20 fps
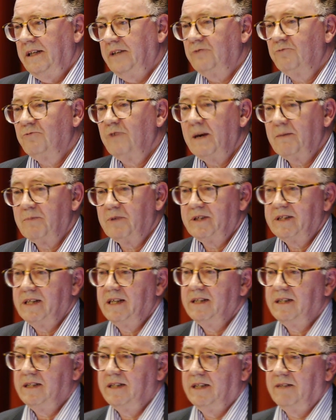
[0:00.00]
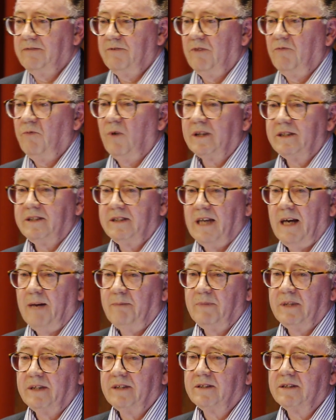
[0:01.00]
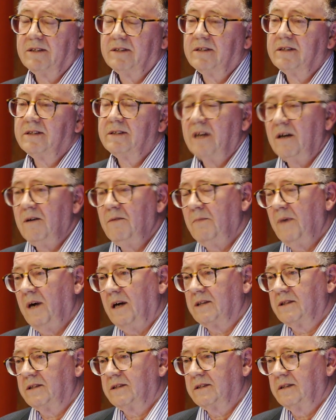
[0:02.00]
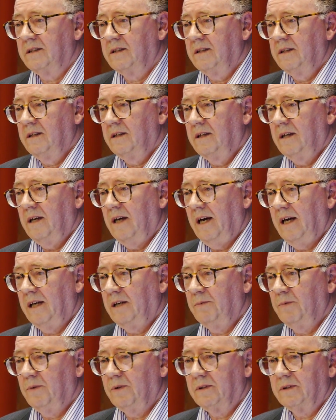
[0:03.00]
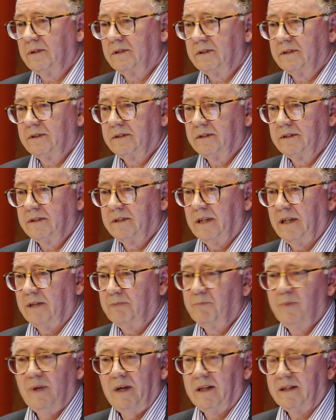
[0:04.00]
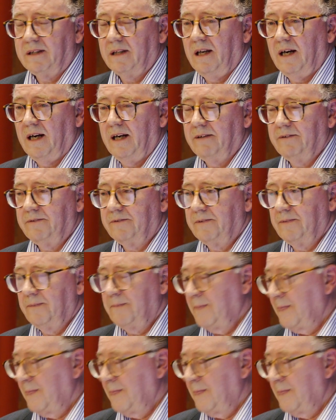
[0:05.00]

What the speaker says: is representative of what is happening to so much animal and bird life.